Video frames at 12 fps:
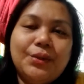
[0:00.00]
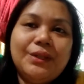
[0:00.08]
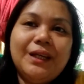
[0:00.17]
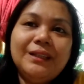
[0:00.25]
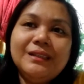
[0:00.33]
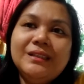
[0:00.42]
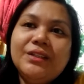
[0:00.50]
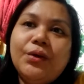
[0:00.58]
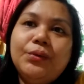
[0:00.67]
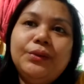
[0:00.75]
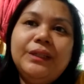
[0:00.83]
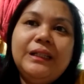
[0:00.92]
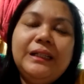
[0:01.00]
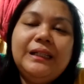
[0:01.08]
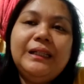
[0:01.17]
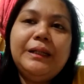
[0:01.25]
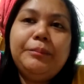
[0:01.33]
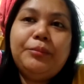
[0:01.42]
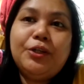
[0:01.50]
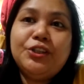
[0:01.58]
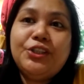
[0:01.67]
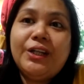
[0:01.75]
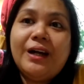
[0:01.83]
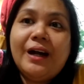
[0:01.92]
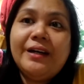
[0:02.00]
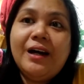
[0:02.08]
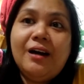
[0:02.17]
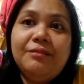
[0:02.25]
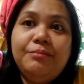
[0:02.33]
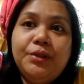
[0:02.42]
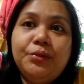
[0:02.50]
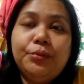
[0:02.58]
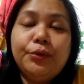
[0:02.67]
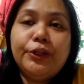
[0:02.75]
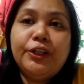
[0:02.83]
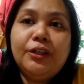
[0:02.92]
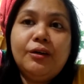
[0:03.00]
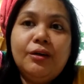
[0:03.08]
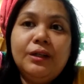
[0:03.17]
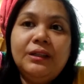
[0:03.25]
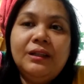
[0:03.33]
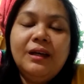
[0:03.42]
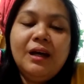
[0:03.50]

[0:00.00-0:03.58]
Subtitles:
That is the only project I have been working on.